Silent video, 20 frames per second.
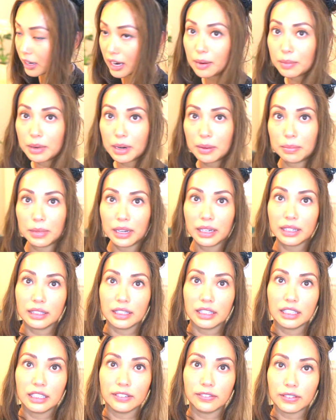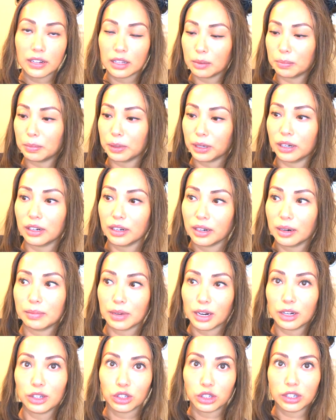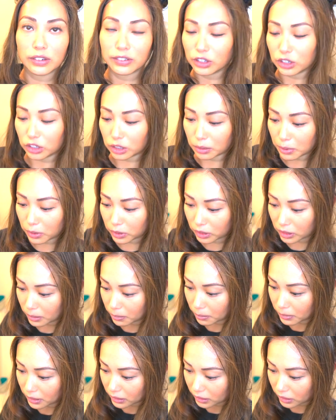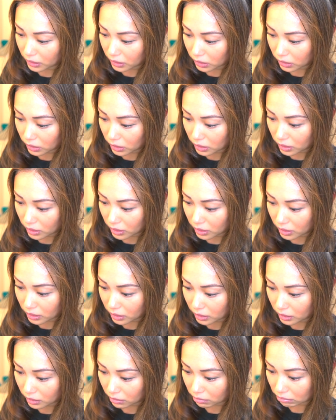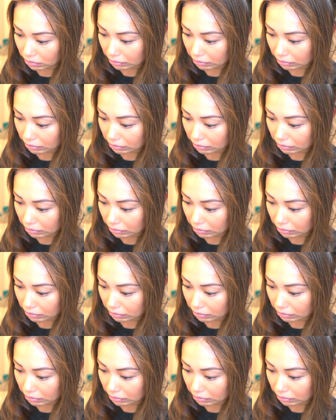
right, I'm gonna mix this developer. I'm not sure if you're supposed to mix it or not.